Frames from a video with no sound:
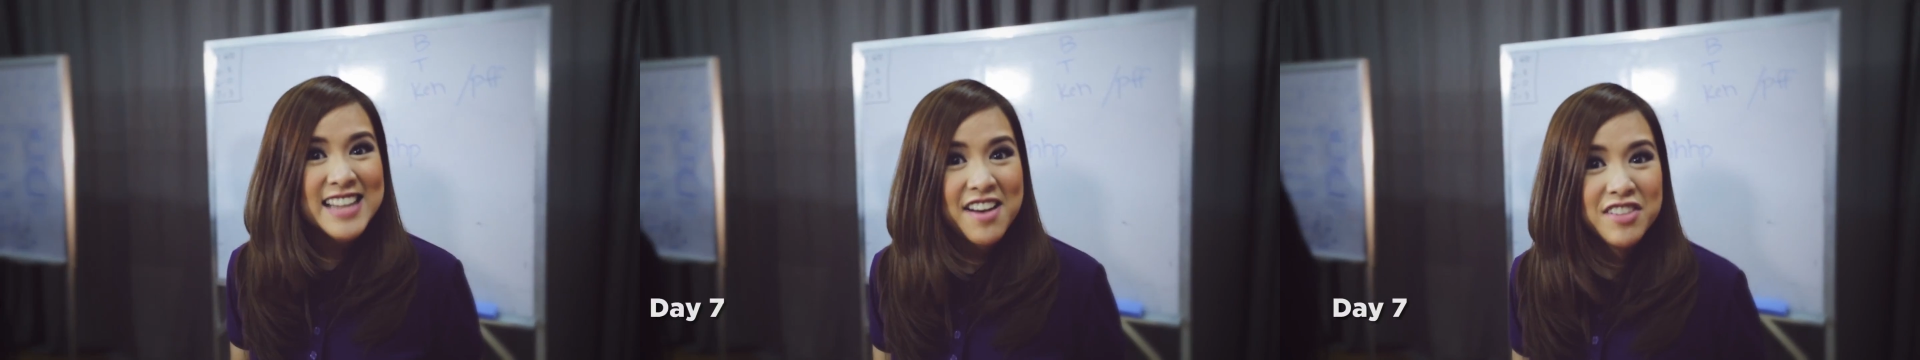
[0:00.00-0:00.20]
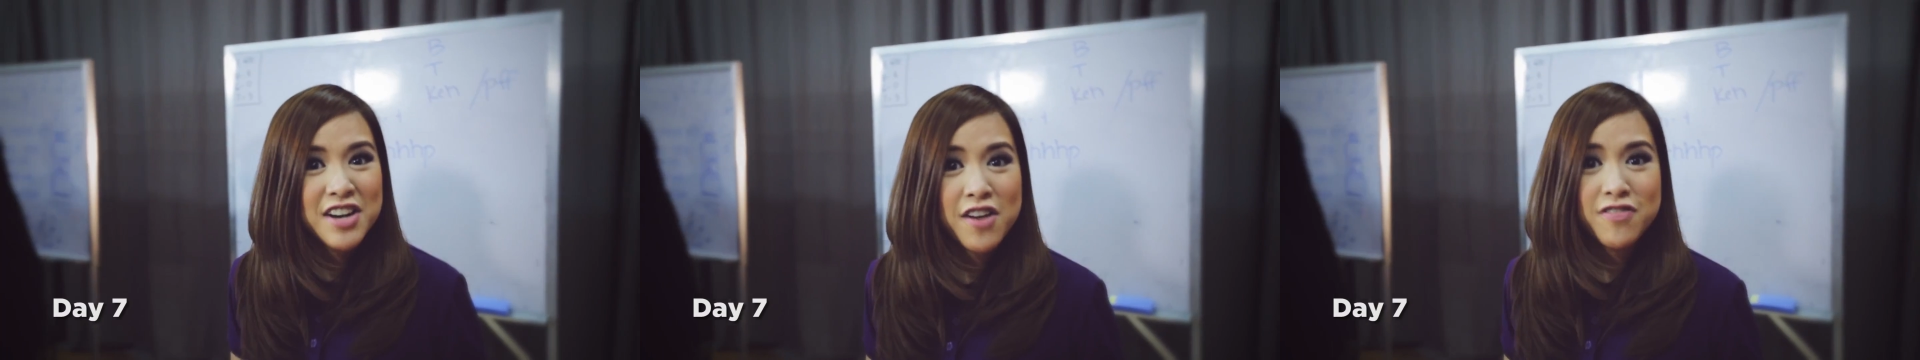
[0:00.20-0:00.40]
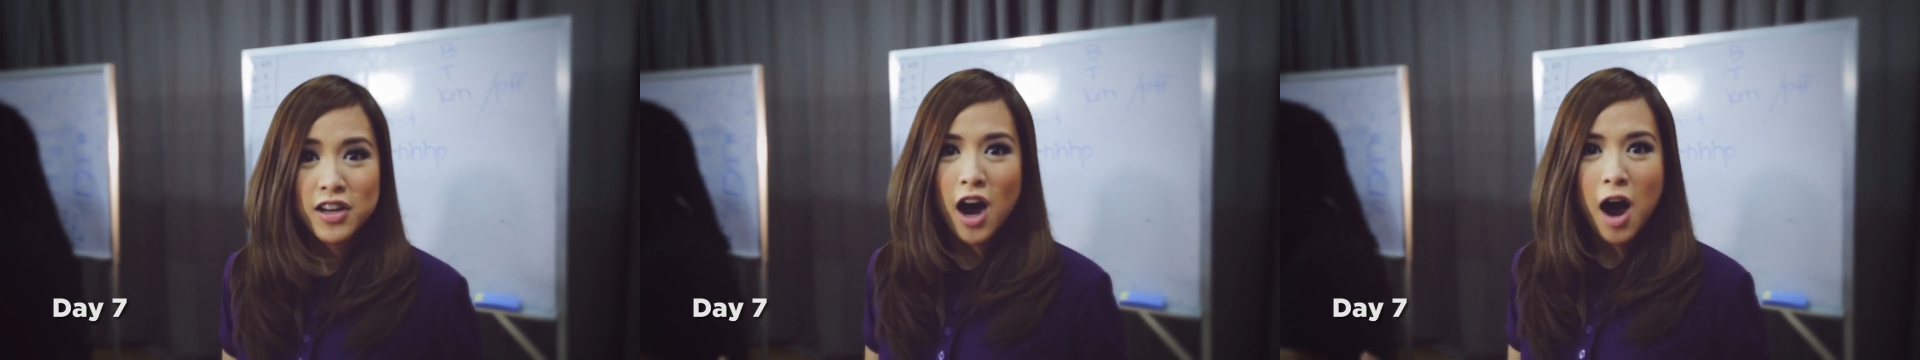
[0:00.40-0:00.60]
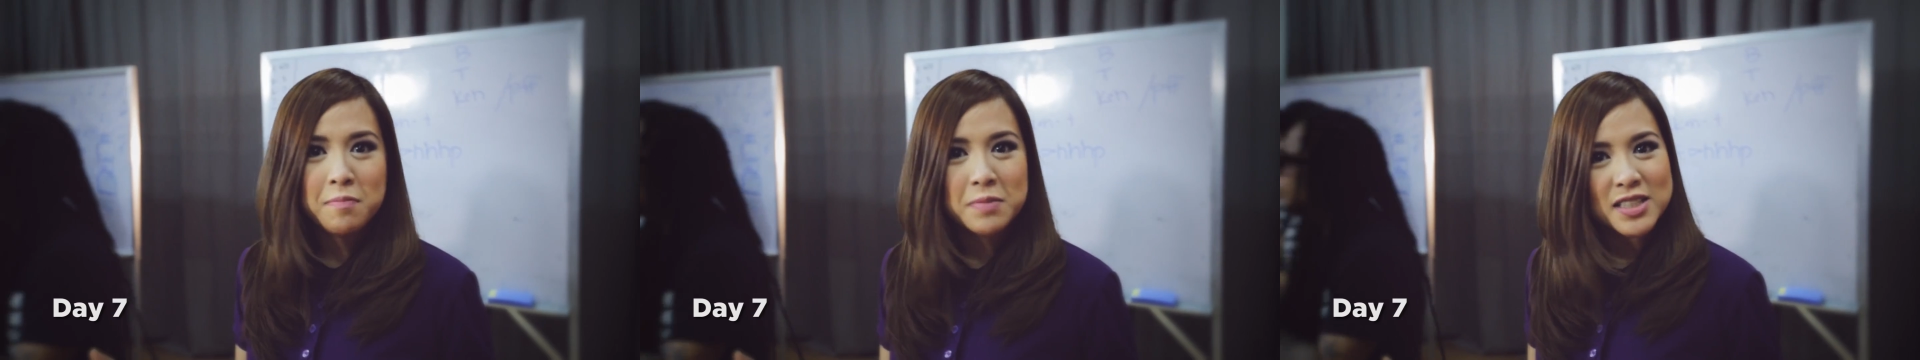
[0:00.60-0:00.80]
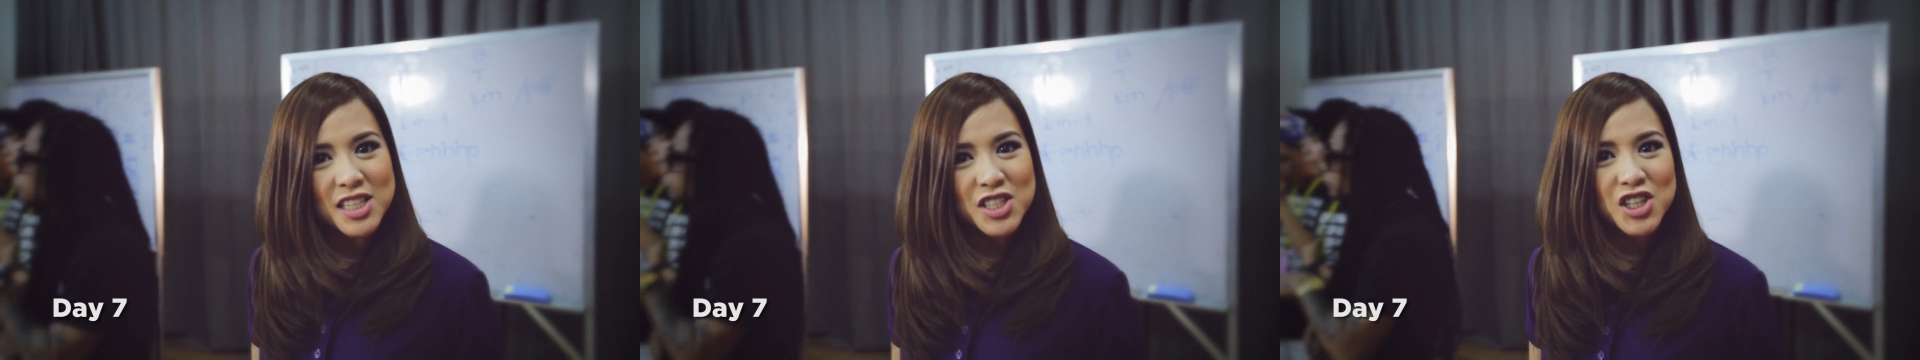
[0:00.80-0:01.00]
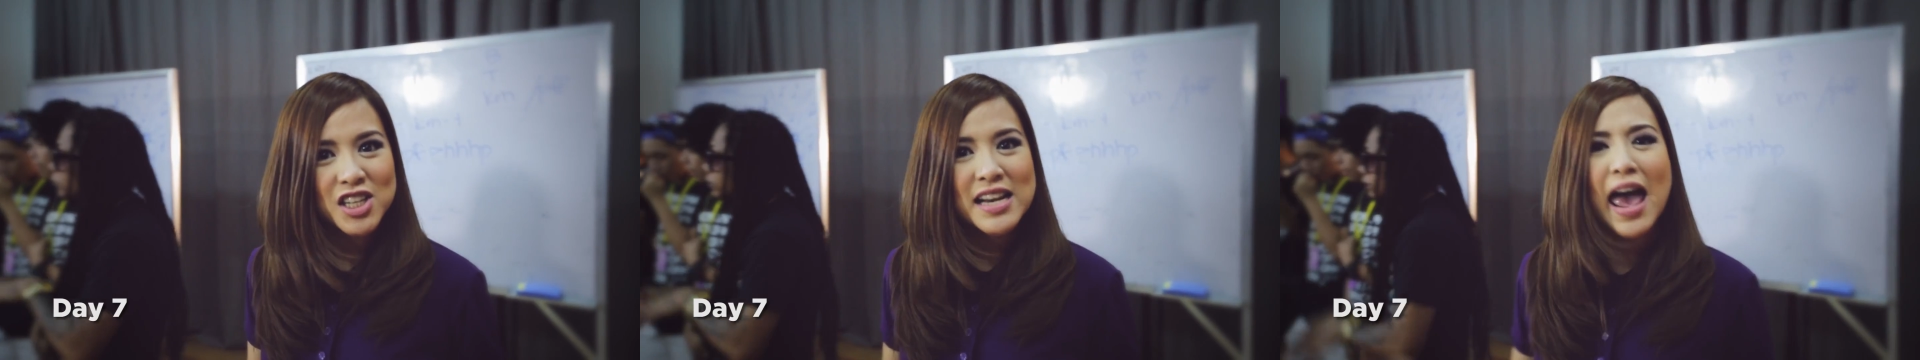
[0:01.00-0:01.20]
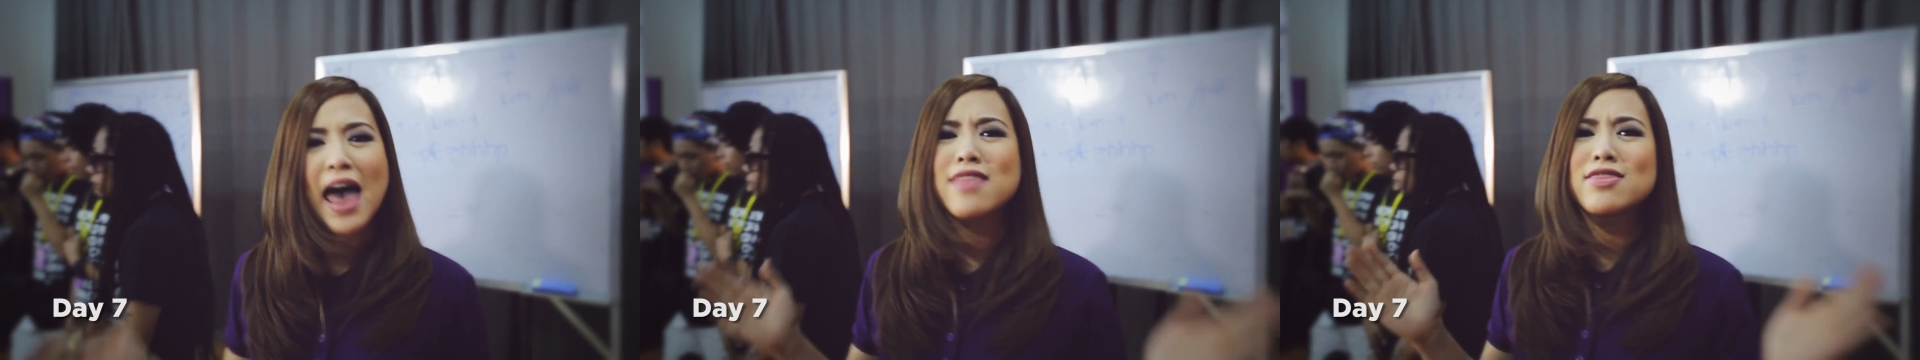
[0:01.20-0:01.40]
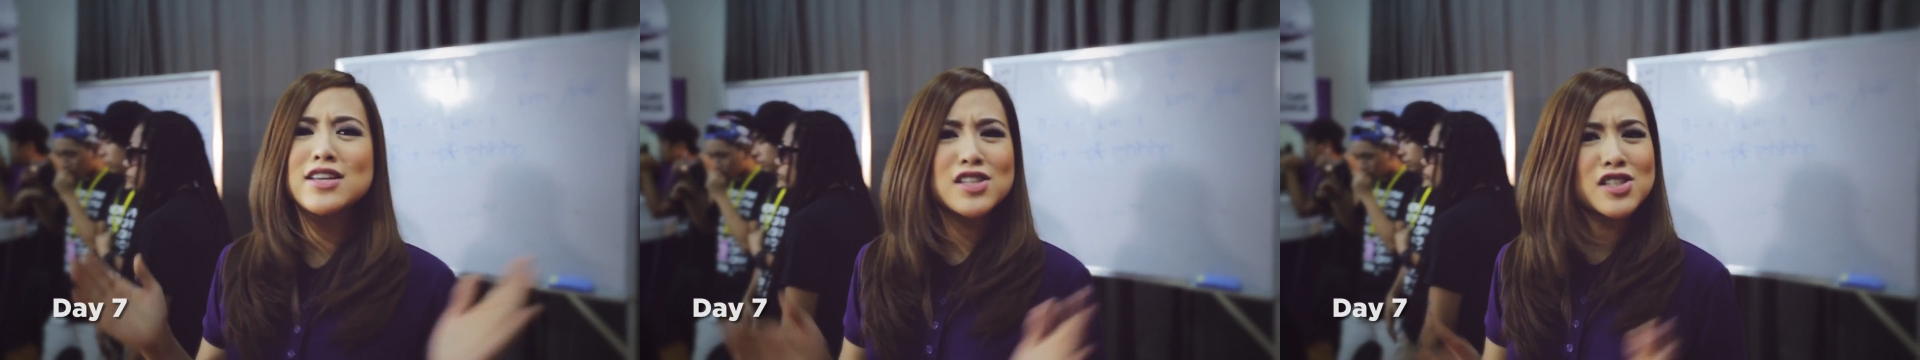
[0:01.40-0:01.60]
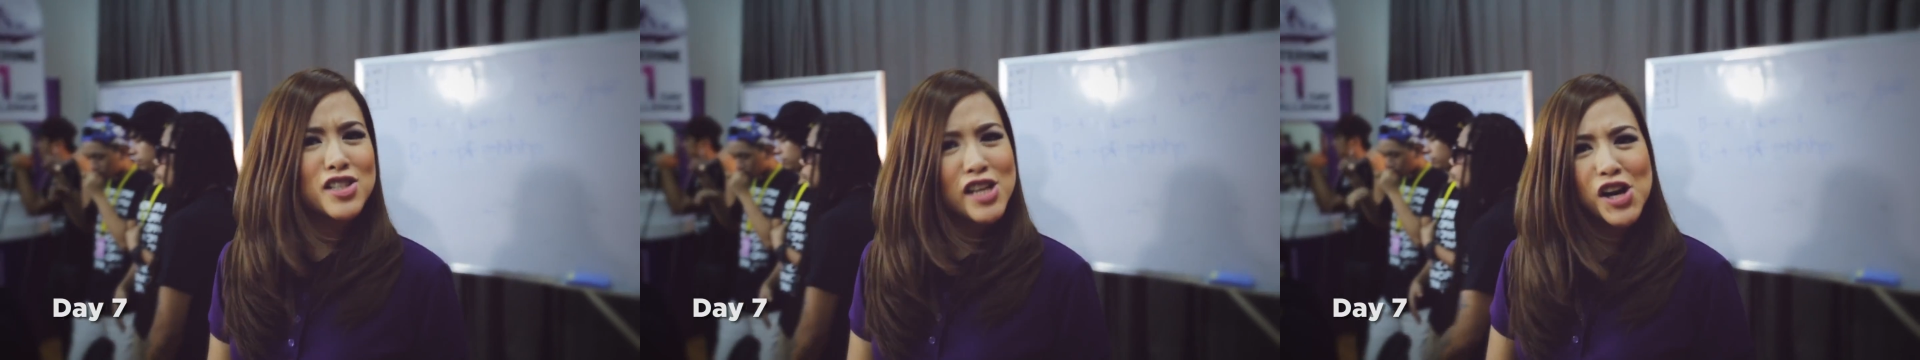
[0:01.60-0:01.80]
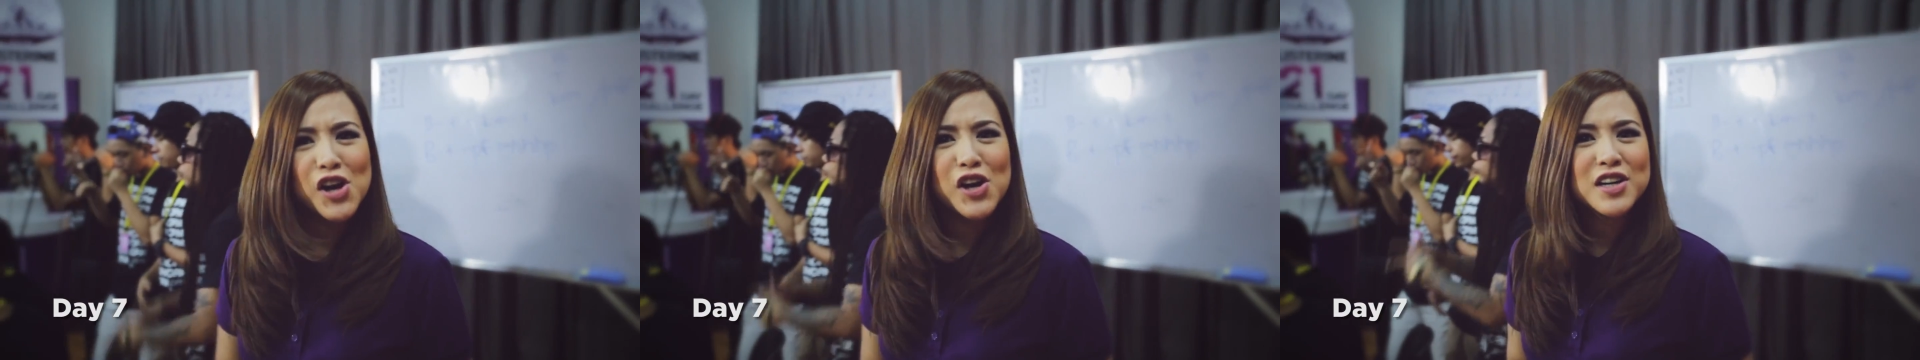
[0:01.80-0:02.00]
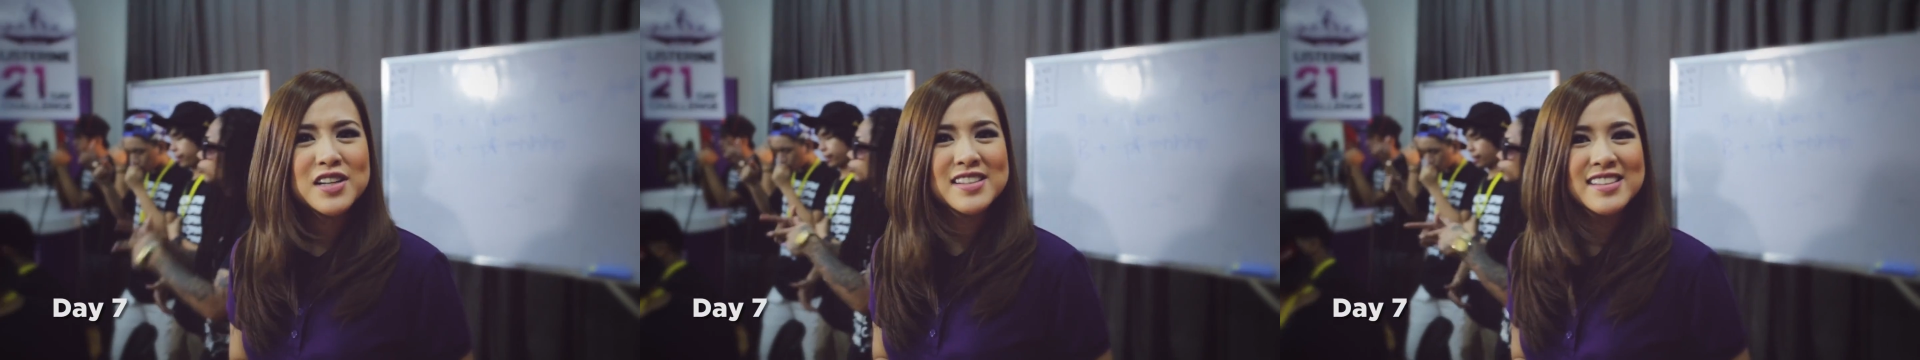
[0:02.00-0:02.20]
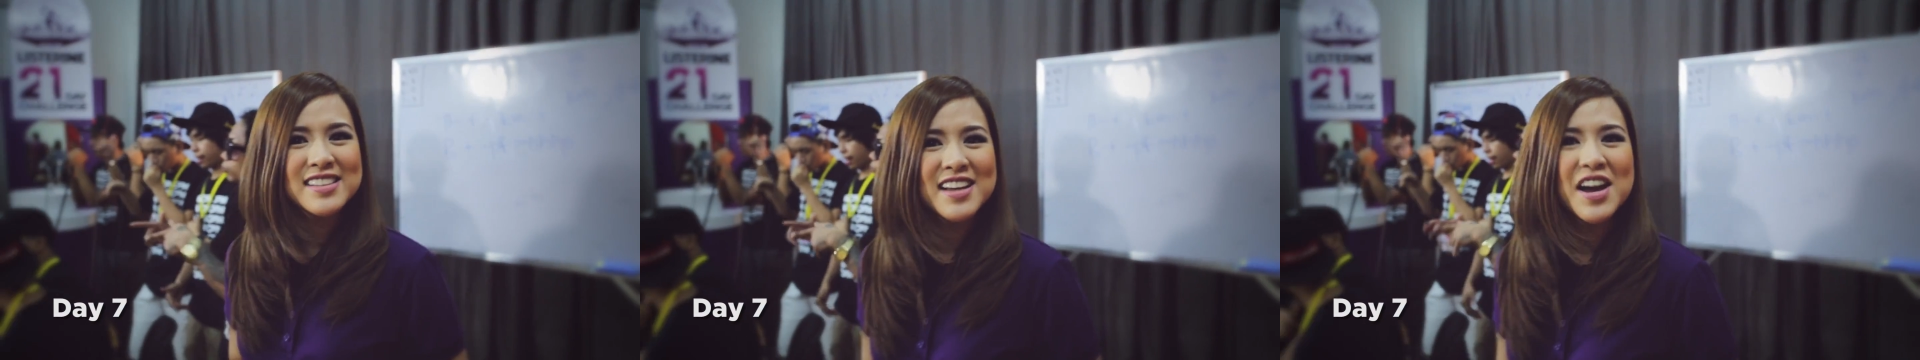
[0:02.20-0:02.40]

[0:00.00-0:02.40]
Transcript: seven of the competition and the singers,